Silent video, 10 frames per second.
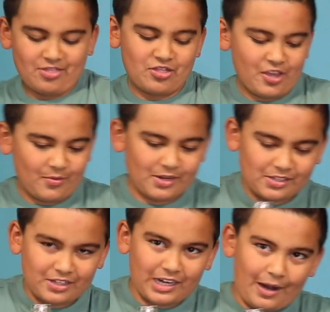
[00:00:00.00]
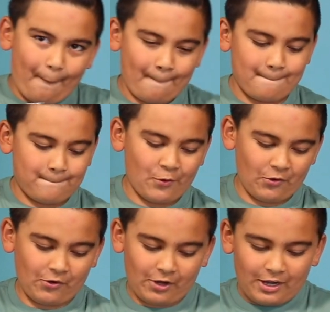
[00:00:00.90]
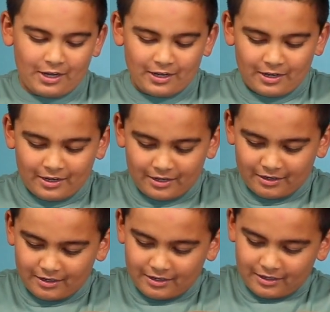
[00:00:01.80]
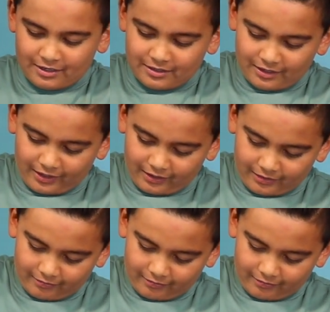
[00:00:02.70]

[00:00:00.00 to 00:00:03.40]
And then we just got to pour. Okay.